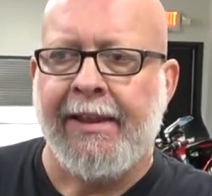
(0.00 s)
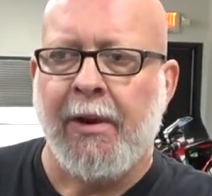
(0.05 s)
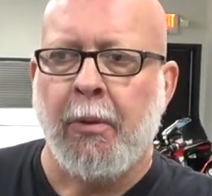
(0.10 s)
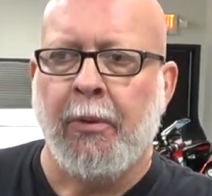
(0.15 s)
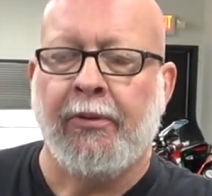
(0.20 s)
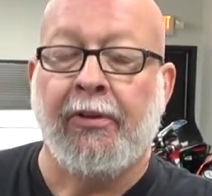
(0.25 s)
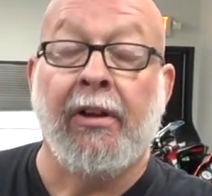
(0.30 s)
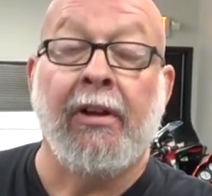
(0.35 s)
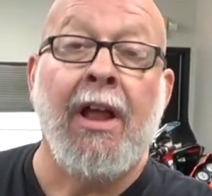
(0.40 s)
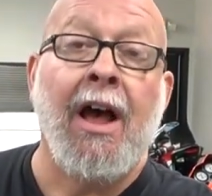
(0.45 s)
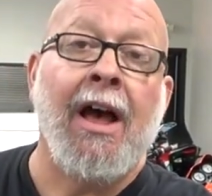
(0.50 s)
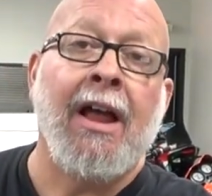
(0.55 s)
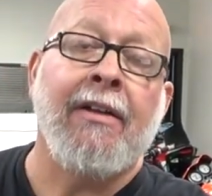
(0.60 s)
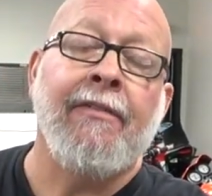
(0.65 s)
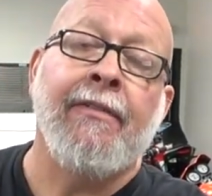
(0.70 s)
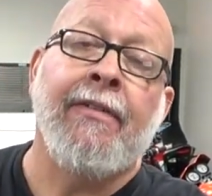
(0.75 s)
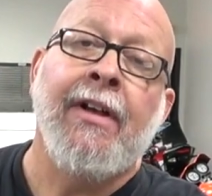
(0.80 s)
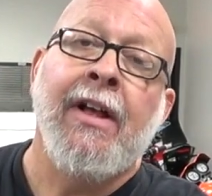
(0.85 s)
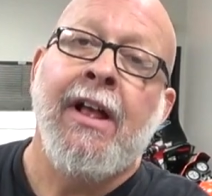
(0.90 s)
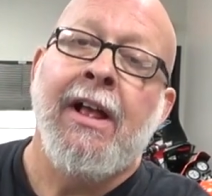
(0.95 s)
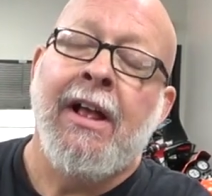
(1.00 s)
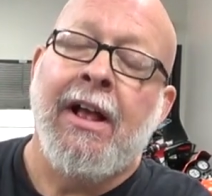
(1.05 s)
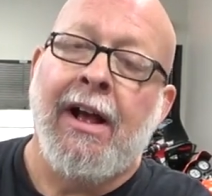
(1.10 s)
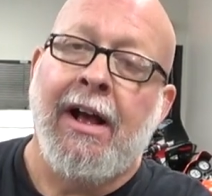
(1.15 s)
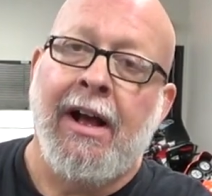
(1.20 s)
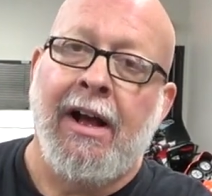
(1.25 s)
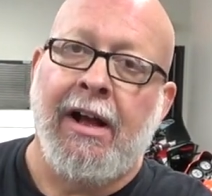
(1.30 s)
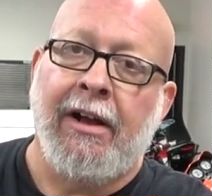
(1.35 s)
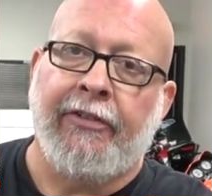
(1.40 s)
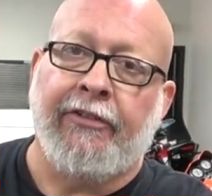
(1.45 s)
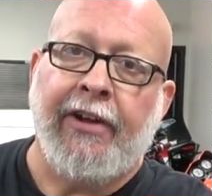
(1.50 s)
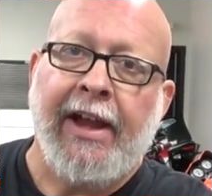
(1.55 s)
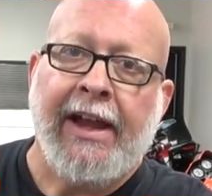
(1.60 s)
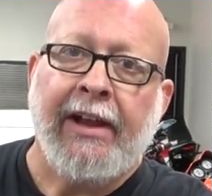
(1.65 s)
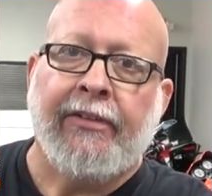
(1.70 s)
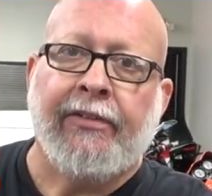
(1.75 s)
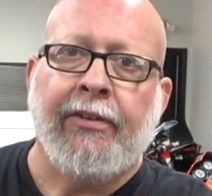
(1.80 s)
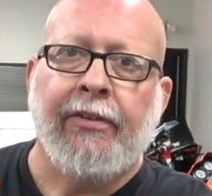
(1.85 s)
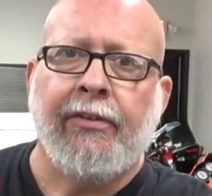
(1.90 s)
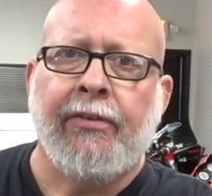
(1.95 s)
There was a lot of
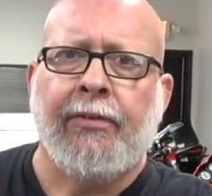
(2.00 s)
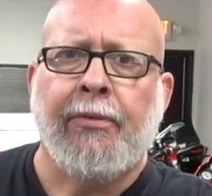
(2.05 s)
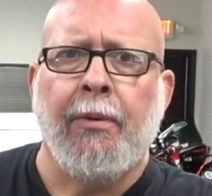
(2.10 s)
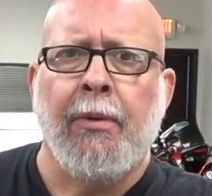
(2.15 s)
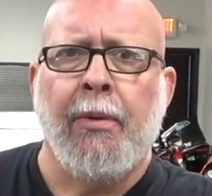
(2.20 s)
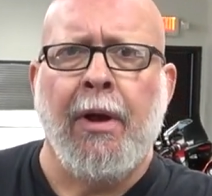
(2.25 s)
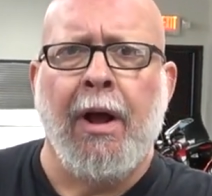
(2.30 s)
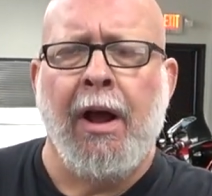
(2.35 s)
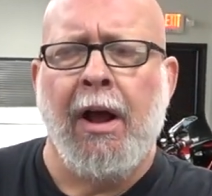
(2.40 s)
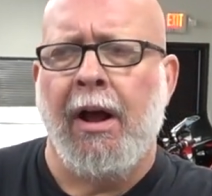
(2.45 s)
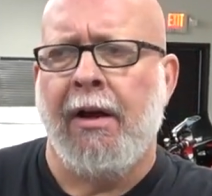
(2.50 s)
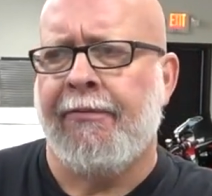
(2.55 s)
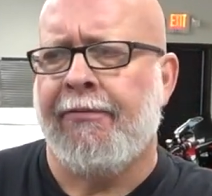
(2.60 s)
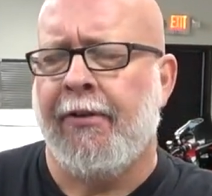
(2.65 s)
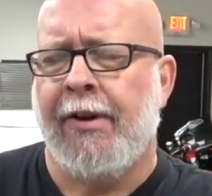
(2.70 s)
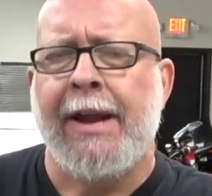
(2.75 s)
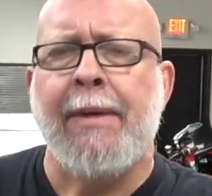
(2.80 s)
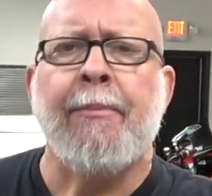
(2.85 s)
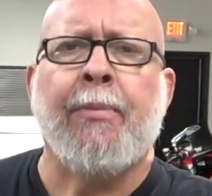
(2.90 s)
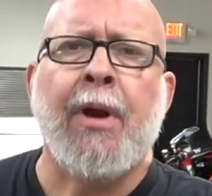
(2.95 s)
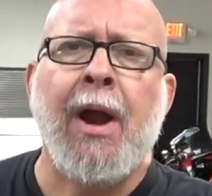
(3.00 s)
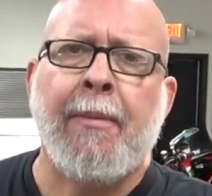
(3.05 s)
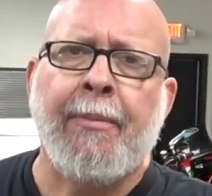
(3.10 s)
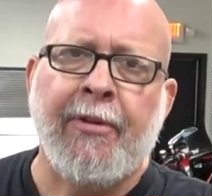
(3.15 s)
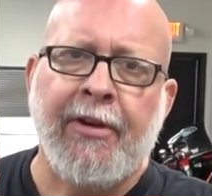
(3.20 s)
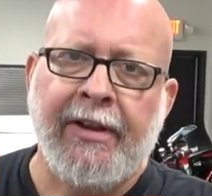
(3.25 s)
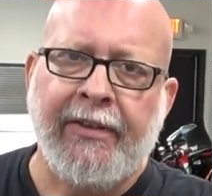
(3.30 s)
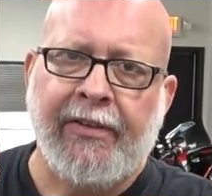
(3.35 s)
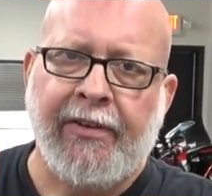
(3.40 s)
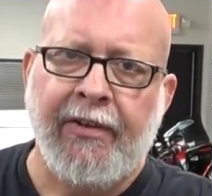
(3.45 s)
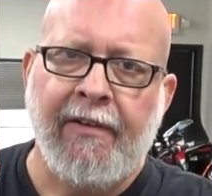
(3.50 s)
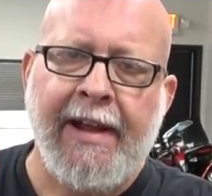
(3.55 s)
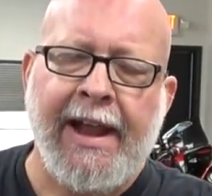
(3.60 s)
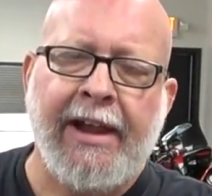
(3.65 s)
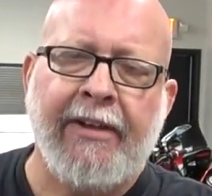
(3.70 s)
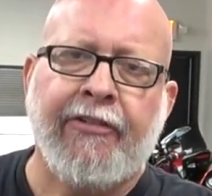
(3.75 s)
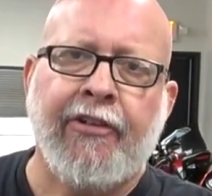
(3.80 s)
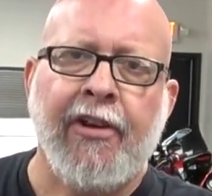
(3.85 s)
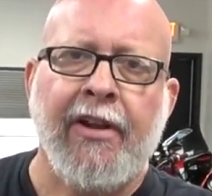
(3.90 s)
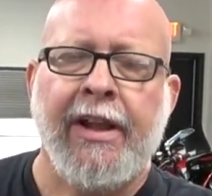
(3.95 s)
chances for improper
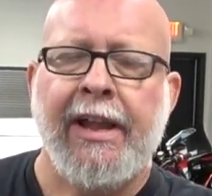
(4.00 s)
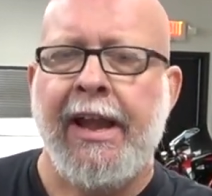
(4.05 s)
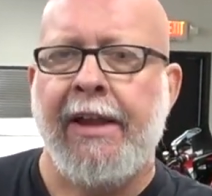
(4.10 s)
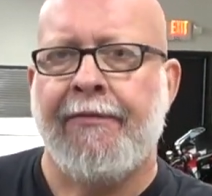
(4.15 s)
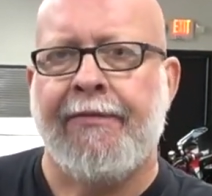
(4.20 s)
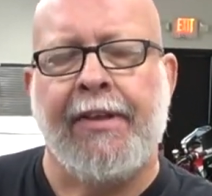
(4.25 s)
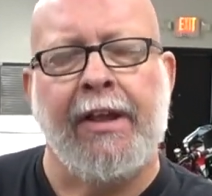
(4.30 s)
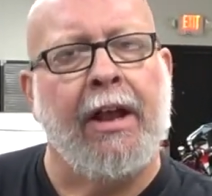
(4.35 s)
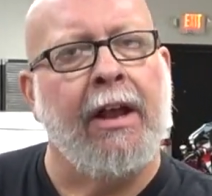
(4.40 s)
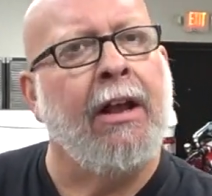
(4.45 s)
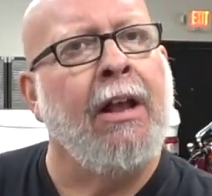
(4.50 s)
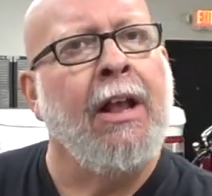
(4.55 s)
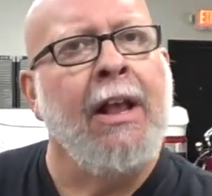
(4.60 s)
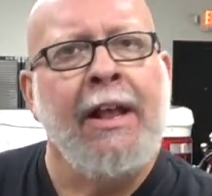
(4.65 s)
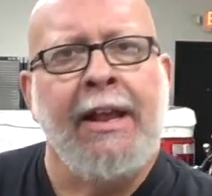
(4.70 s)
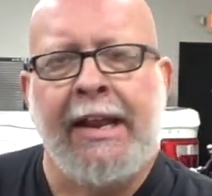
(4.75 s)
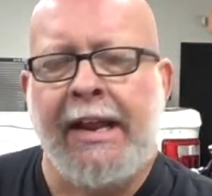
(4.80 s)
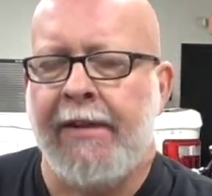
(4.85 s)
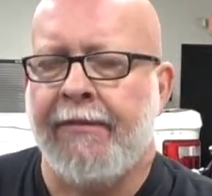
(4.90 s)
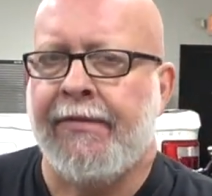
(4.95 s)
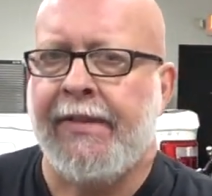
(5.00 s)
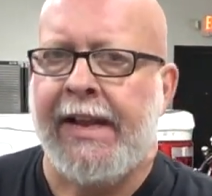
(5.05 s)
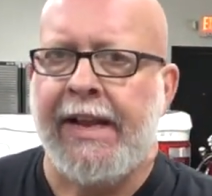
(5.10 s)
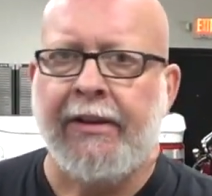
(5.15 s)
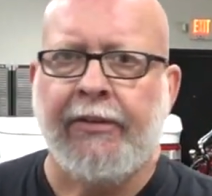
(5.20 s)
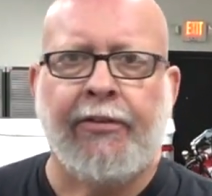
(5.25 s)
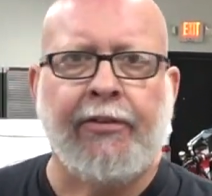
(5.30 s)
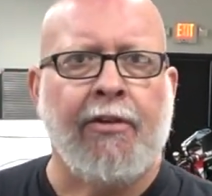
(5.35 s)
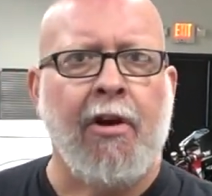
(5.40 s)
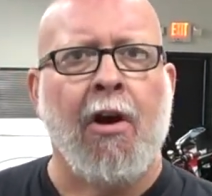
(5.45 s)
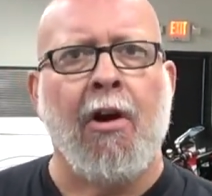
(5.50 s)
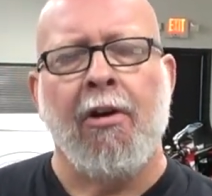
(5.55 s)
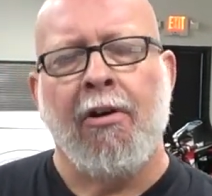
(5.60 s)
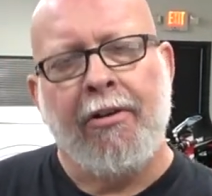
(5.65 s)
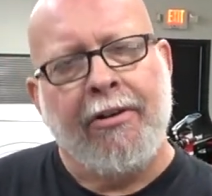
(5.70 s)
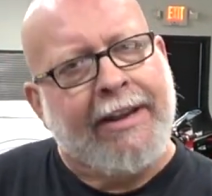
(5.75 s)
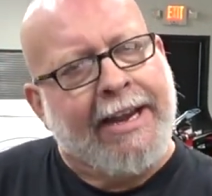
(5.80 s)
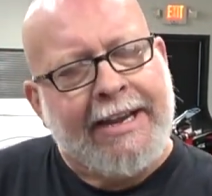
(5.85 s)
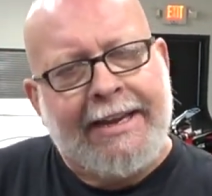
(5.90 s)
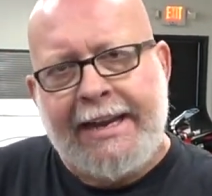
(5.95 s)
installation if the
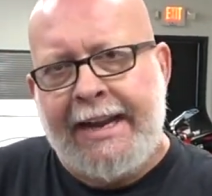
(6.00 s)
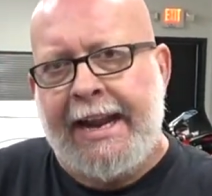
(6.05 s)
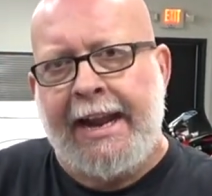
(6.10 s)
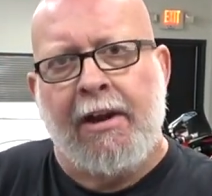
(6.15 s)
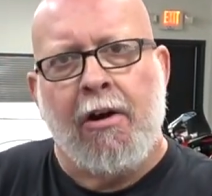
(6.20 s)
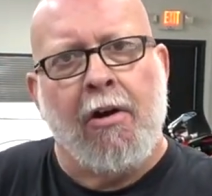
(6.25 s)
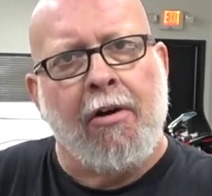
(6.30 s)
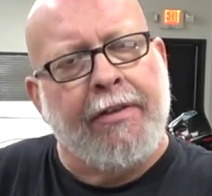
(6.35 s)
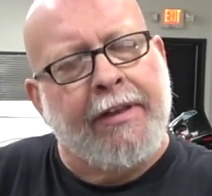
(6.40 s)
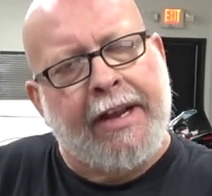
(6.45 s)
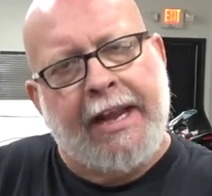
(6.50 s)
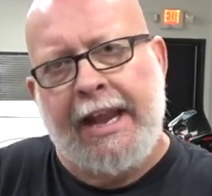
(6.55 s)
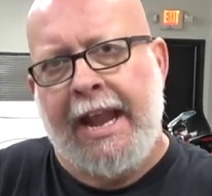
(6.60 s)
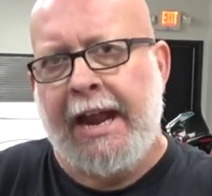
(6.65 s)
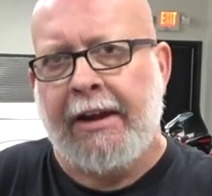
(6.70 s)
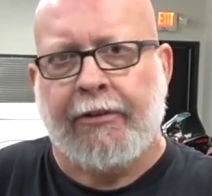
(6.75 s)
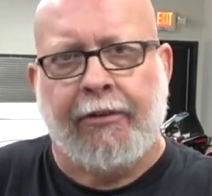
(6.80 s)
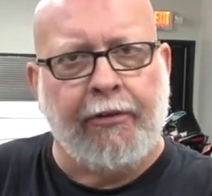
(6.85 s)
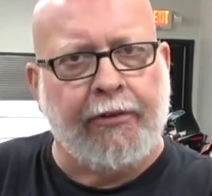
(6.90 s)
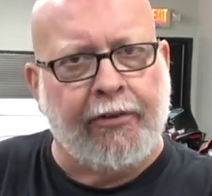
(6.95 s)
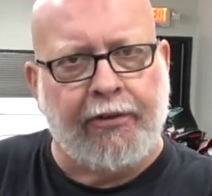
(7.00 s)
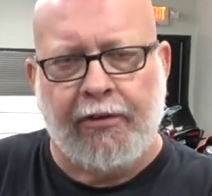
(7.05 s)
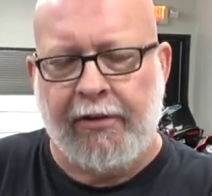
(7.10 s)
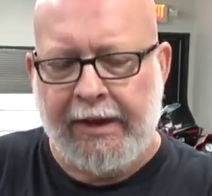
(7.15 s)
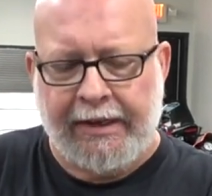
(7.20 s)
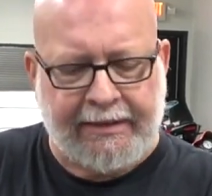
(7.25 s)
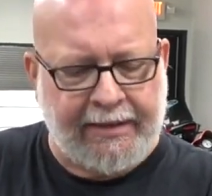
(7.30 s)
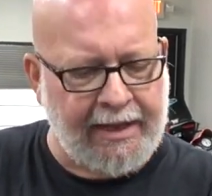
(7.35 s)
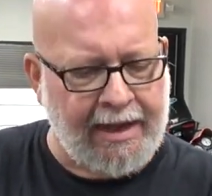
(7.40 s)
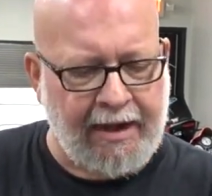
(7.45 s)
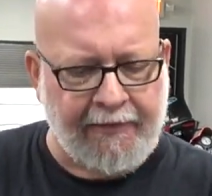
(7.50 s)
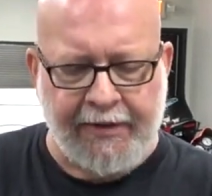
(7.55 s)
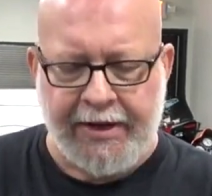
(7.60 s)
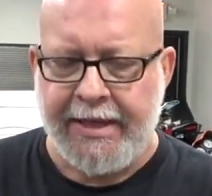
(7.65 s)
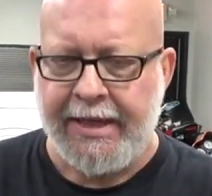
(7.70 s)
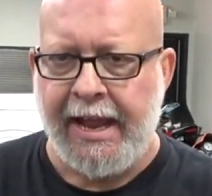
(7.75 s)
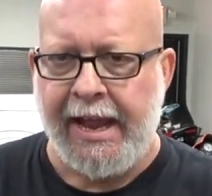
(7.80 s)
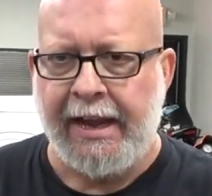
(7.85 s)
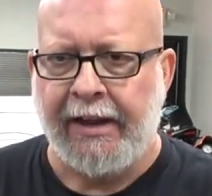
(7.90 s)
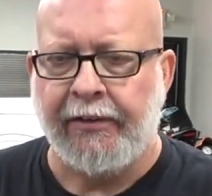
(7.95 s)
installer didn't get all the connectors clicked and
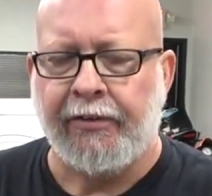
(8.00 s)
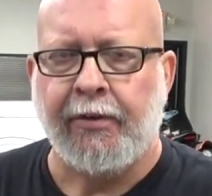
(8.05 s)
everything.